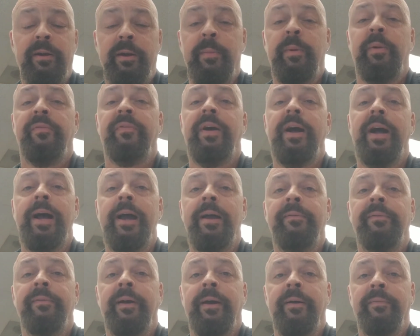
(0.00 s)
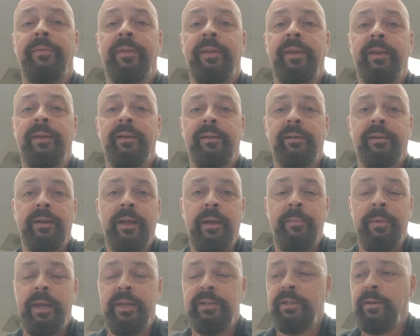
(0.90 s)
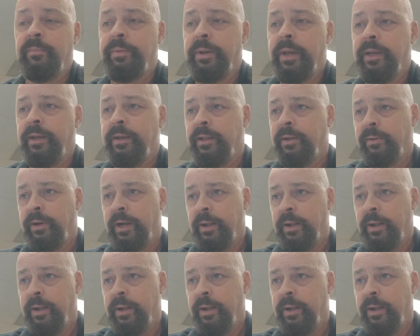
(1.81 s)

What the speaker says: number 5 off the amazing Painkiller